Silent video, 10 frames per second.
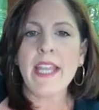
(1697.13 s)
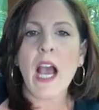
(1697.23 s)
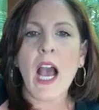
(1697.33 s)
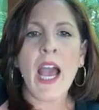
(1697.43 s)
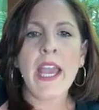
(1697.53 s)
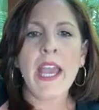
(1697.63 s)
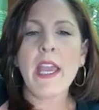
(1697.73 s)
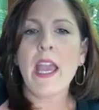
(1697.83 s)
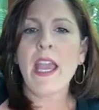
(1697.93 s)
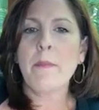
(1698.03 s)
And
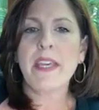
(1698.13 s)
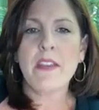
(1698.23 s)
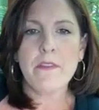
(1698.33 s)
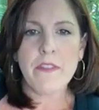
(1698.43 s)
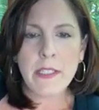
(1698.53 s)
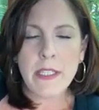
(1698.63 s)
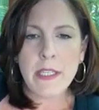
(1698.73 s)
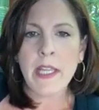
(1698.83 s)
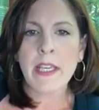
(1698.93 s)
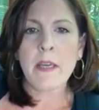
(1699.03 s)
I am
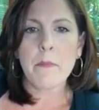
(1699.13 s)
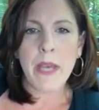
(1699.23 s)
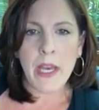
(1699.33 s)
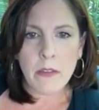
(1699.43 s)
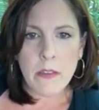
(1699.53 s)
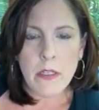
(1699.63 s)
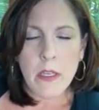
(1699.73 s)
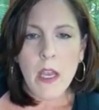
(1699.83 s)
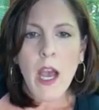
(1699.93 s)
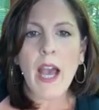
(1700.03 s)
convicted and compelled.
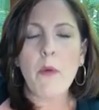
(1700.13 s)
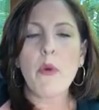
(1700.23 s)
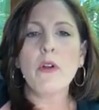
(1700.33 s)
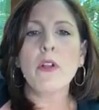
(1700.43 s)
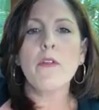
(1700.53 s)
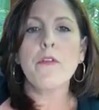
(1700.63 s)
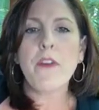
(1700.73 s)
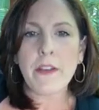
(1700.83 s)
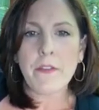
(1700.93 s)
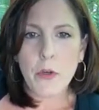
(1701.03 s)
I will
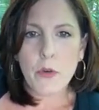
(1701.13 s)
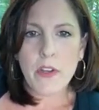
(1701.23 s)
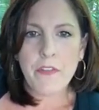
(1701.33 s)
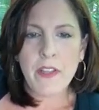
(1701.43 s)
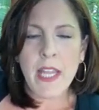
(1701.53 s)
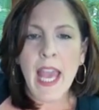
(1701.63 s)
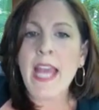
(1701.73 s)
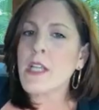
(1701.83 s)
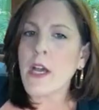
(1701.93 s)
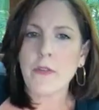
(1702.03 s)
fight for Griffin
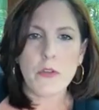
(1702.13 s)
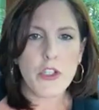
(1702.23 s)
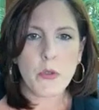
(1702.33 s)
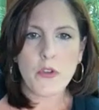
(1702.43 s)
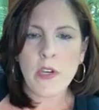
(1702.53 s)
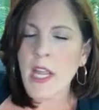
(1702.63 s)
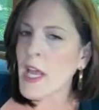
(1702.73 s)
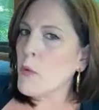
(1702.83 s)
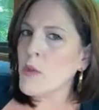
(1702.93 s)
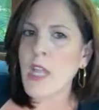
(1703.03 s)
and other children,
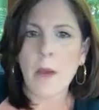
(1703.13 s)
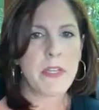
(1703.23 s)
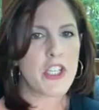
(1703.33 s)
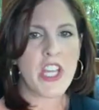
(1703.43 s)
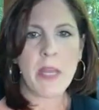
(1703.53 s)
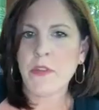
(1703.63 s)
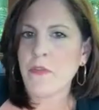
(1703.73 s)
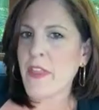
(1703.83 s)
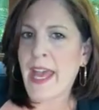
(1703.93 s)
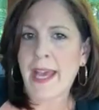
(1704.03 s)
and I will not be shamed
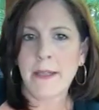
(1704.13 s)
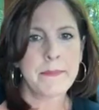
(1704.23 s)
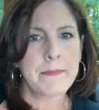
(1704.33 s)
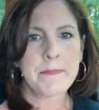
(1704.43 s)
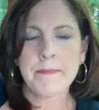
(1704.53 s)
for that.